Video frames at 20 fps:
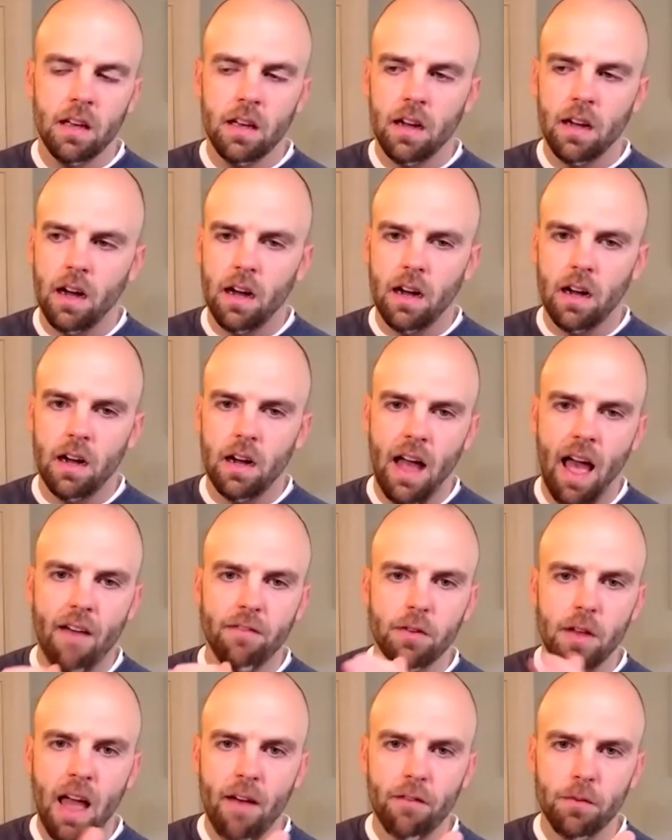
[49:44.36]
uh, have
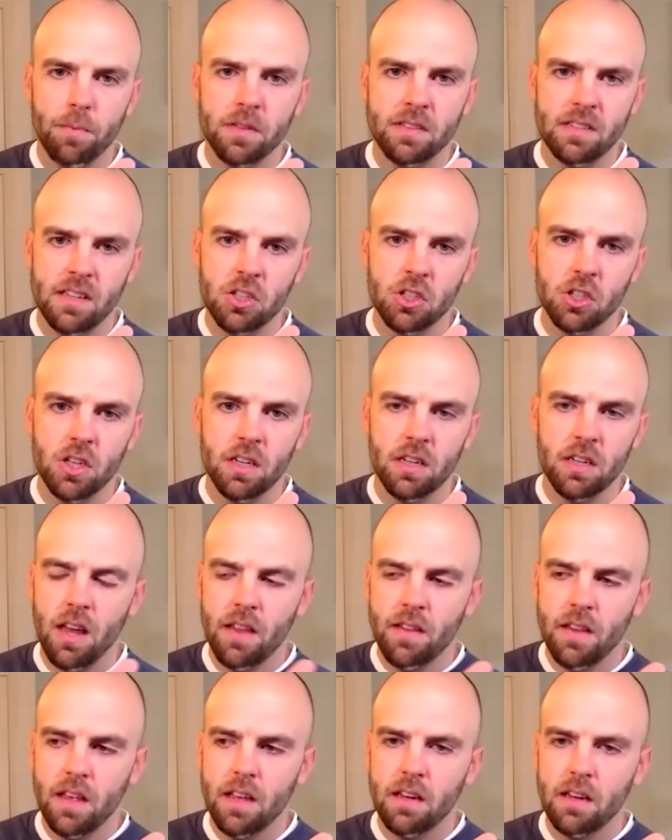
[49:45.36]
a have a position,
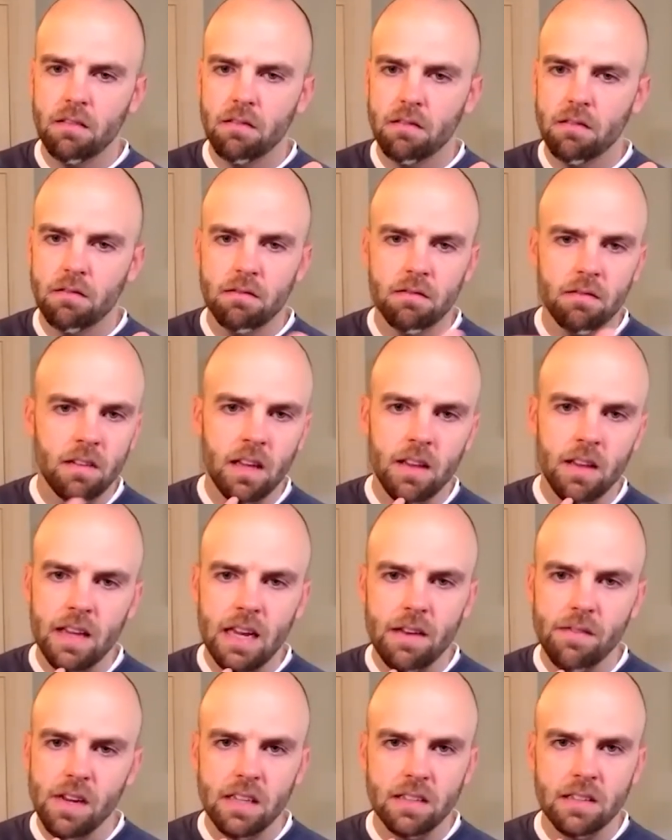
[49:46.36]
and then in the
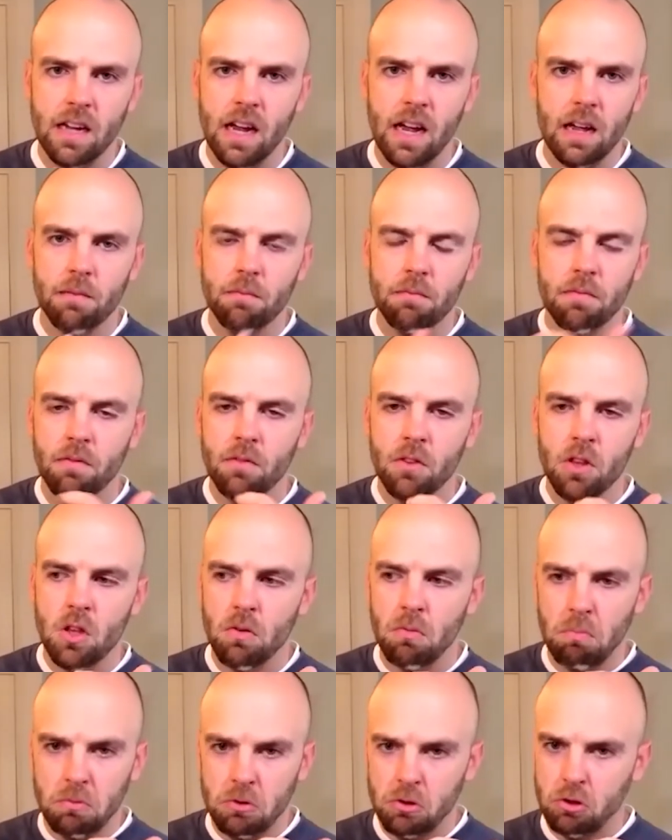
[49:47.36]
evening time,
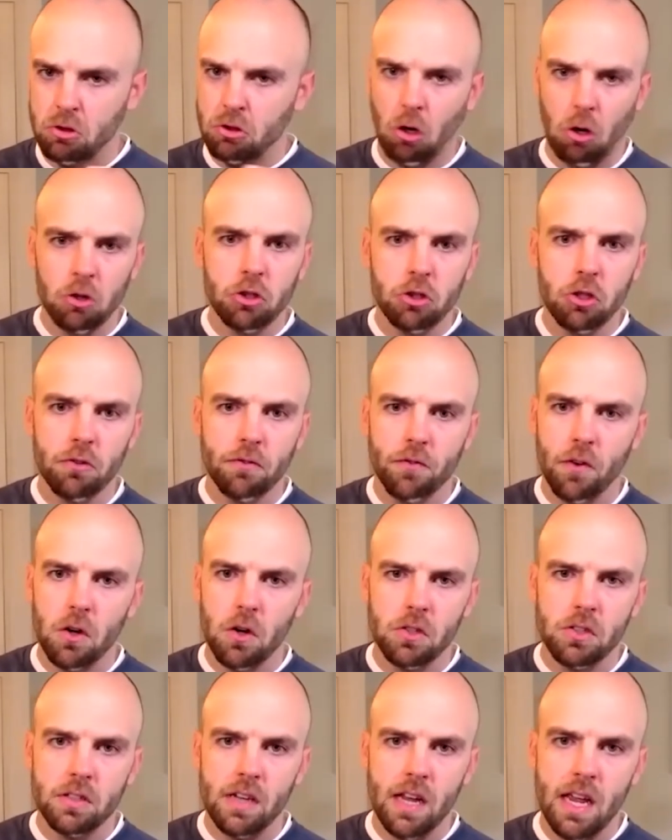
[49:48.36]
start your
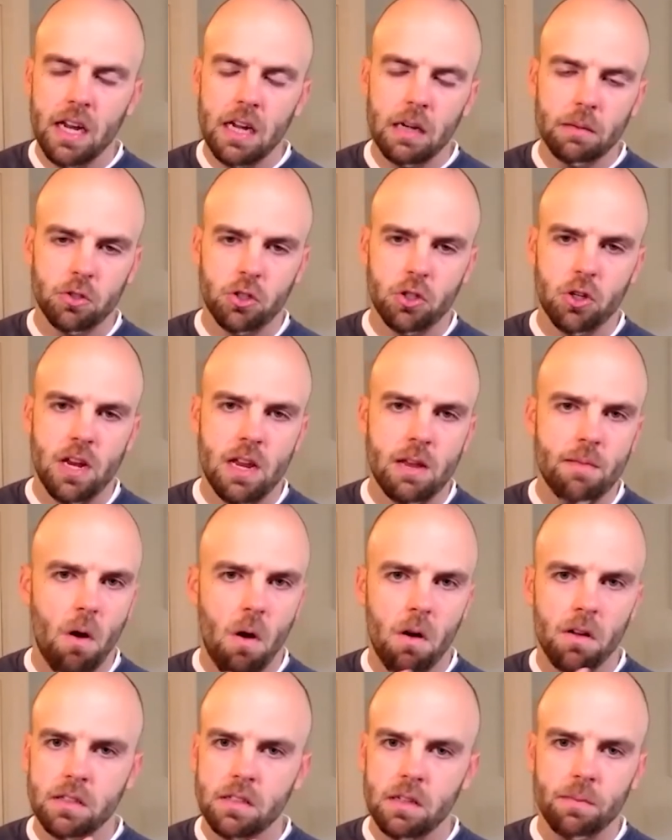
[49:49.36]
first income stream
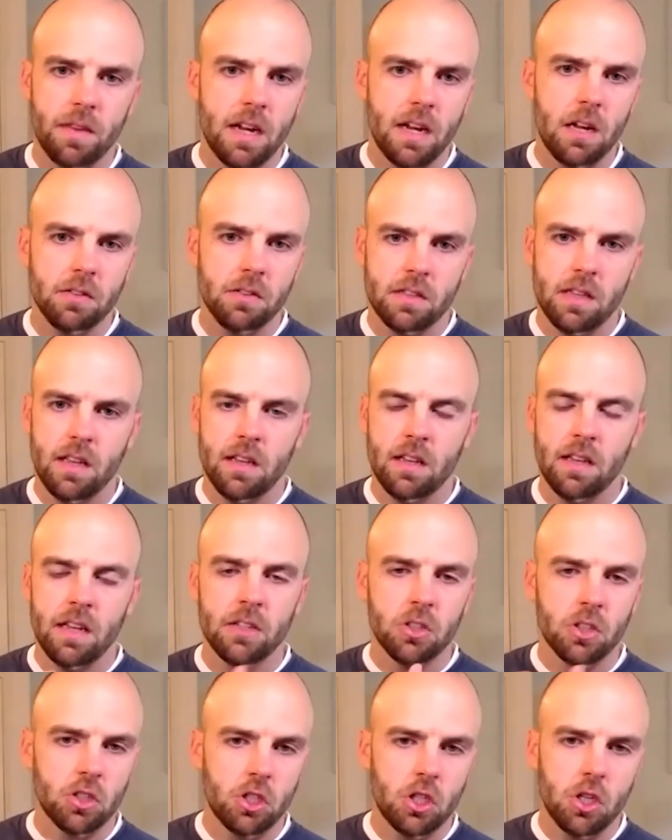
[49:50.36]
on something else that
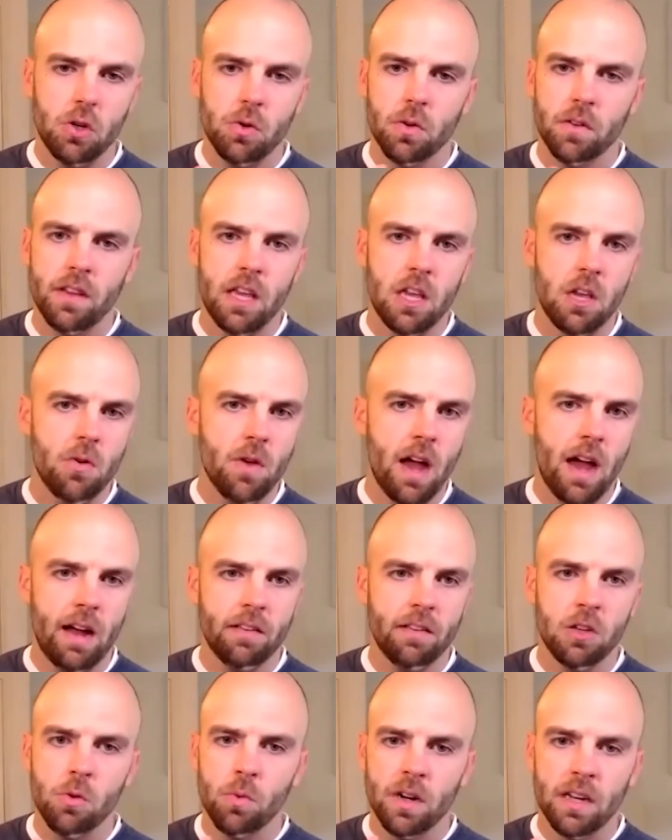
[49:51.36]
interests you or that you have
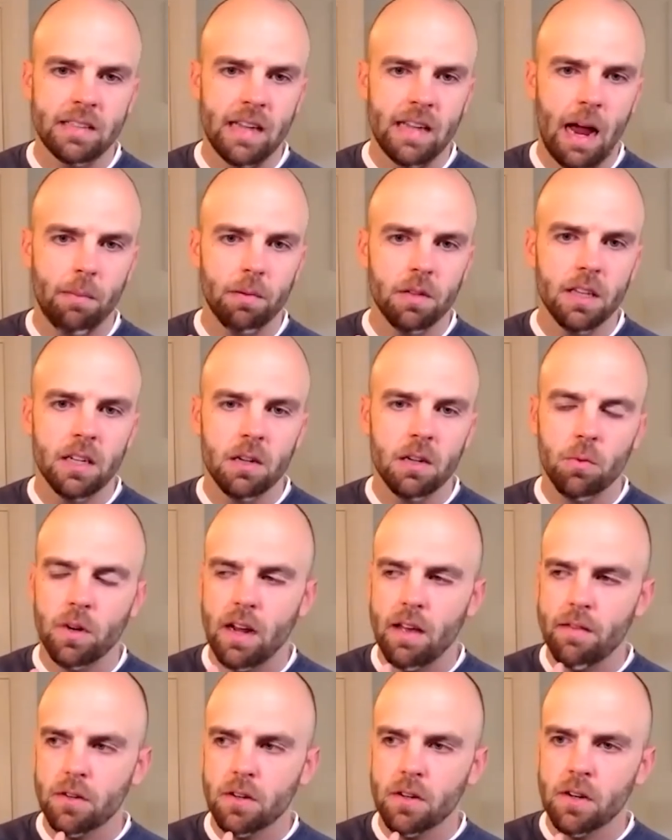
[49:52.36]
you want to dabble in or
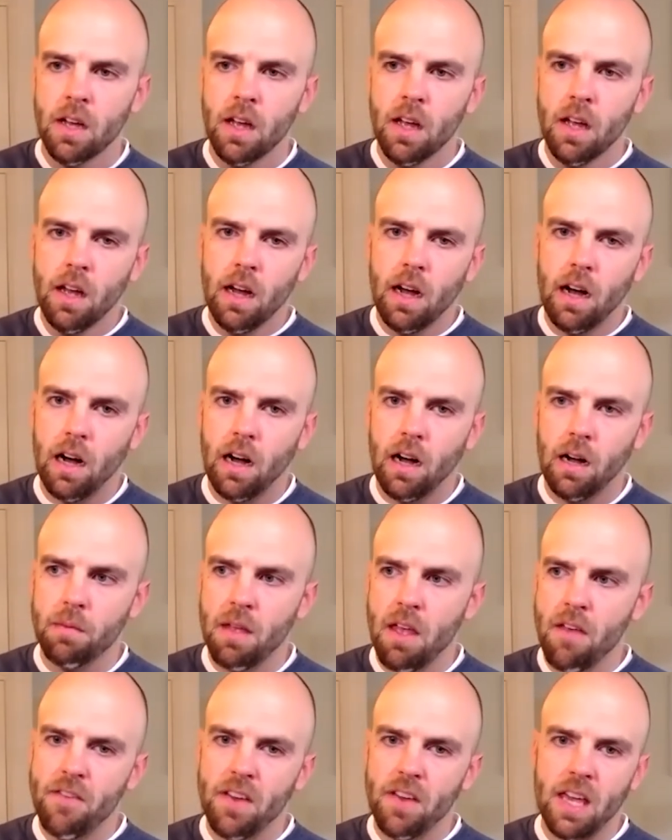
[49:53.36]
whatever. Um,
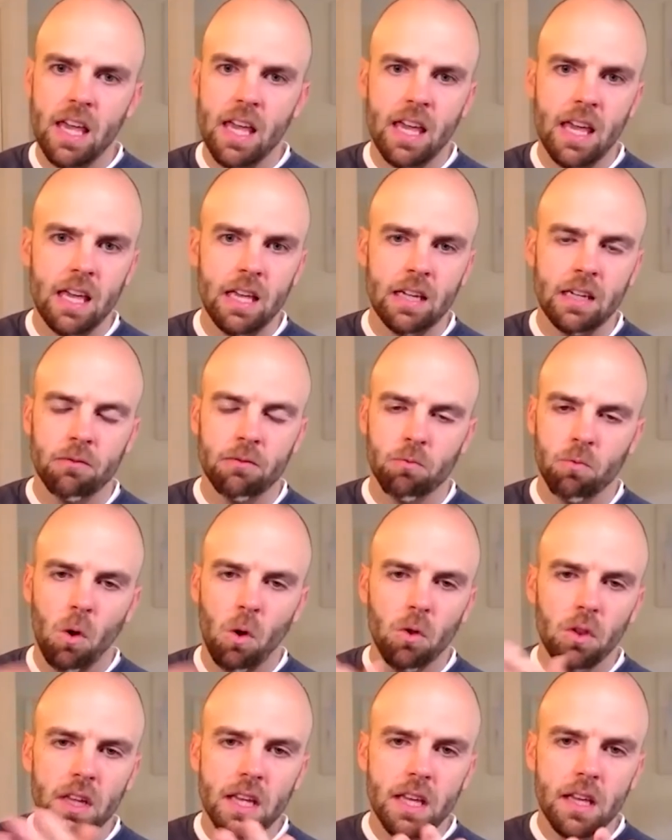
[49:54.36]
if it can get
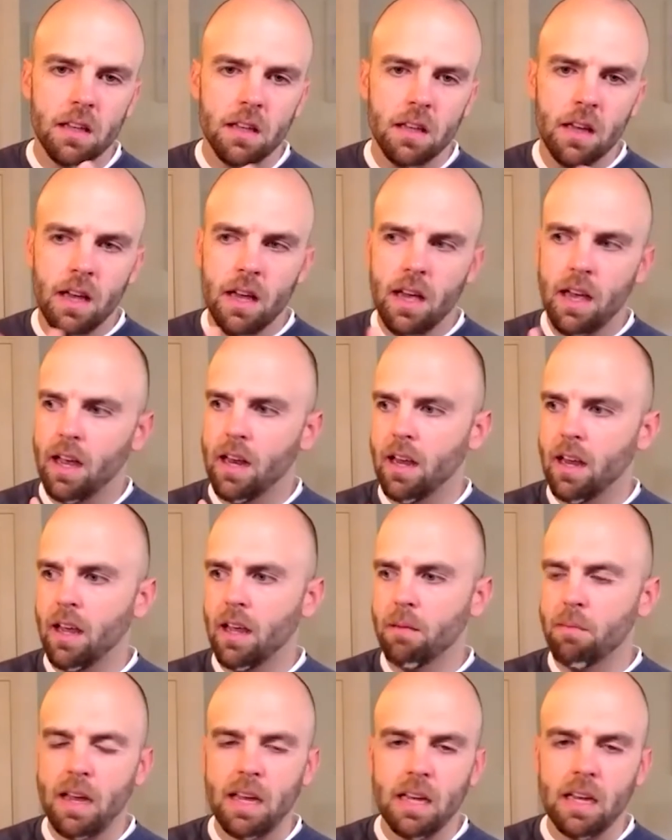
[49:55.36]
rolling
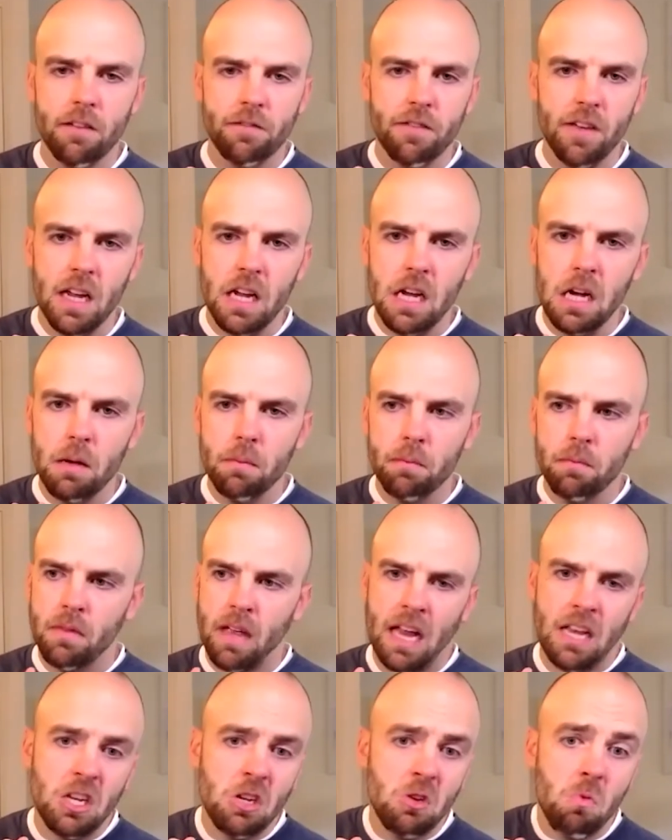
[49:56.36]
and make enough income
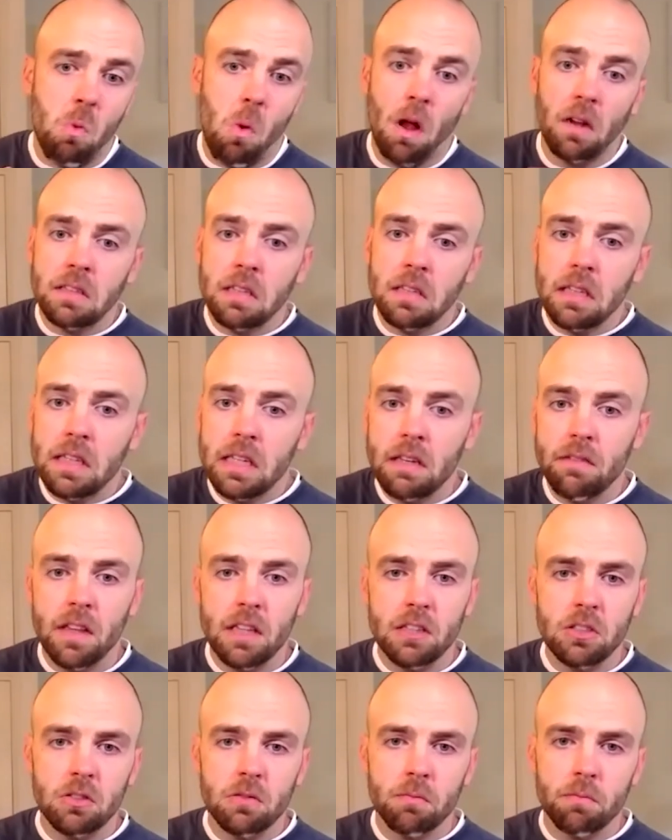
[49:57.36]
and you want to leave
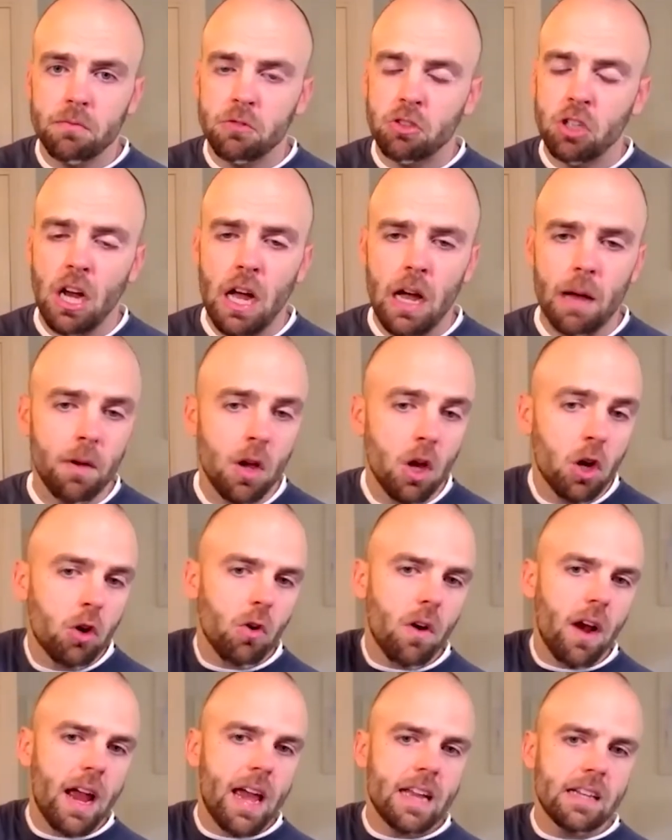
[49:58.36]
the job,
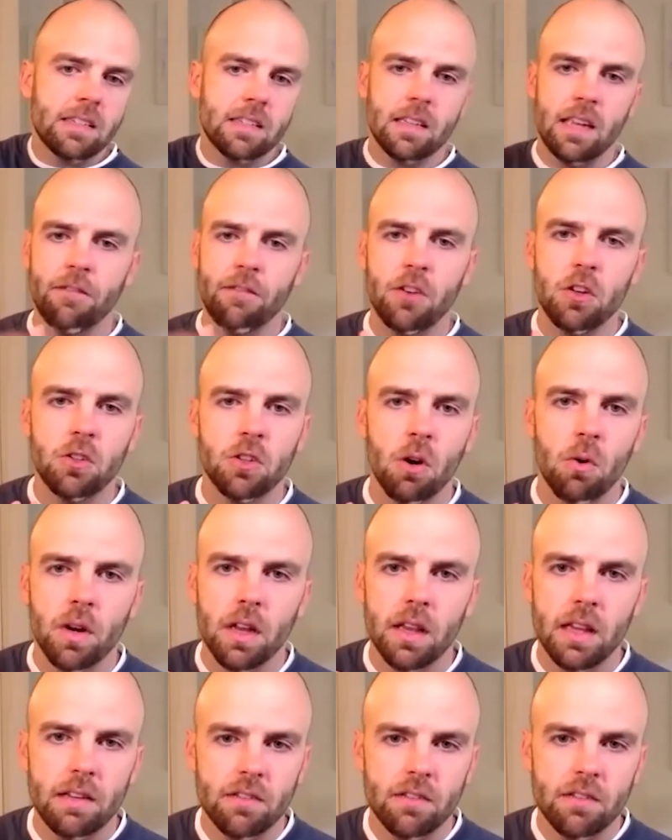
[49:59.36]
great. If you don't want to leave